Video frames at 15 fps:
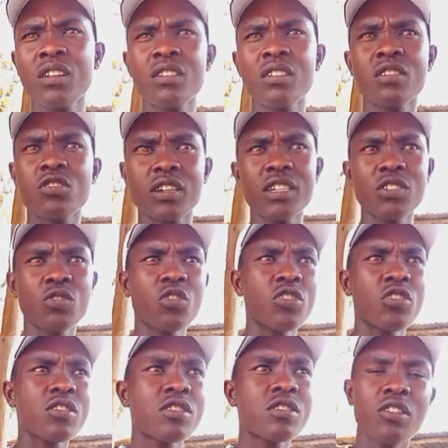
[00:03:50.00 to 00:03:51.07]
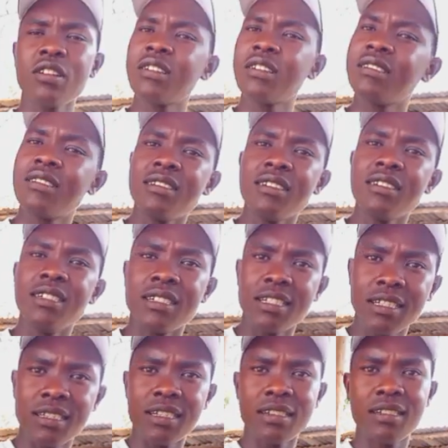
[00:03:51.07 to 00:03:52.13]
Try to control
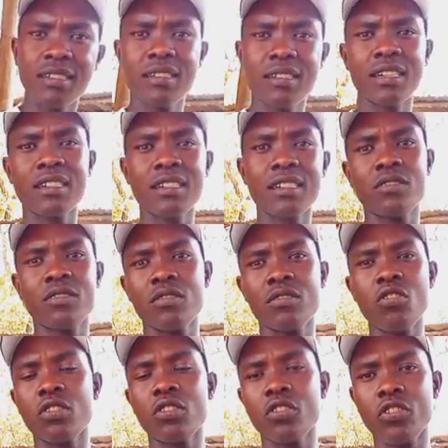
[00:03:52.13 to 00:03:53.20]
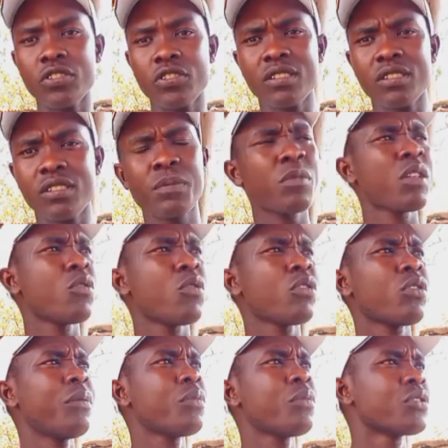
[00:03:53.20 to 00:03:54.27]
diseases at all cost. You have
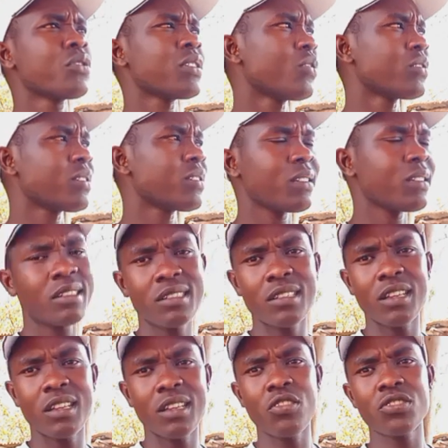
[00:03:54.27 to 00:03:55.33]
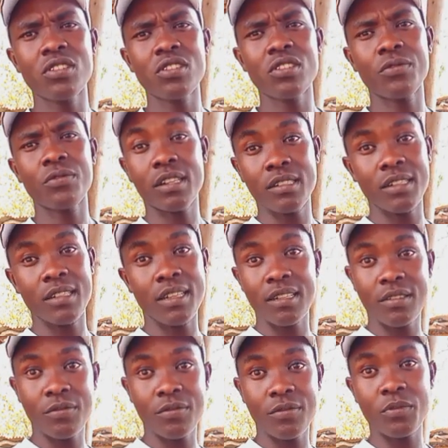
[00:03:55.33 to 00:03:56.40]
brucellosis. They also affect dairy
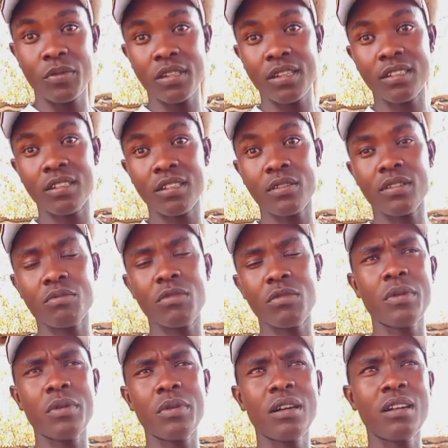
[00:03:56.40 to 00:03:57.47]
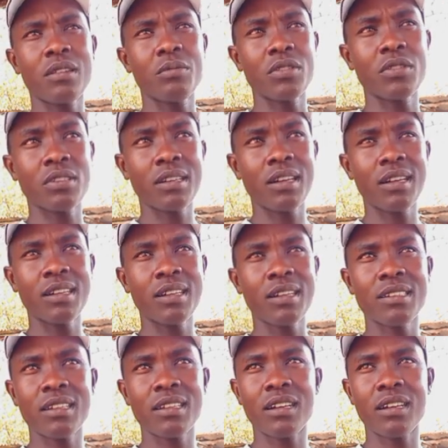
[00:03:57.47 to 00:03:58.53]
farming. And remember, brucella is
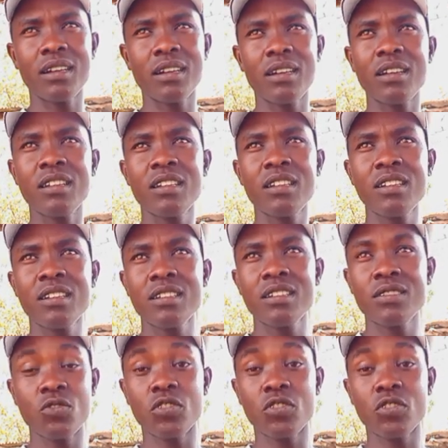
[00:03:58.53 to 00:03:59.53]
a zoonotic